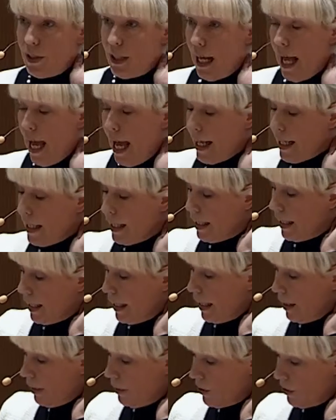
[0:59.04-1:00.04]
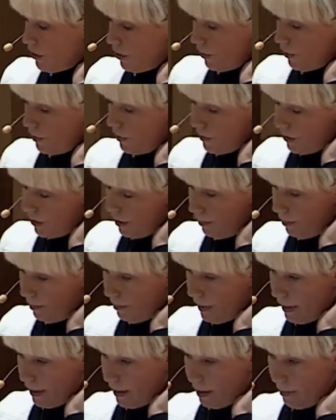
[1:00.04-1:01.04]
look like, and I will show you
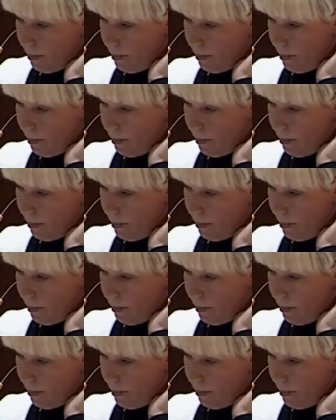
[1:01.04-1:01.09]
some